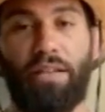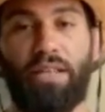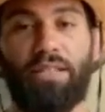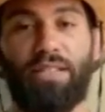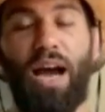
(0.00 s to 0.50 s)

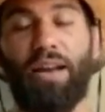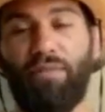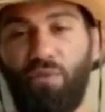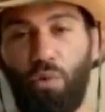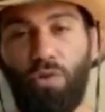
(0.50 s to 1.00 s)
he's
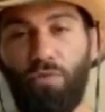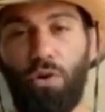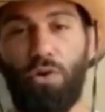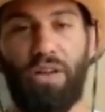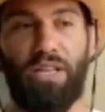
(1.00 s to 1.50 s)
9-4
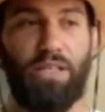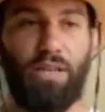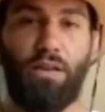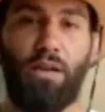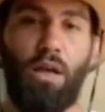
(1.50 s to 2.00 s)
for a
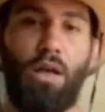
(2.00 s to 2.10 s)
reason.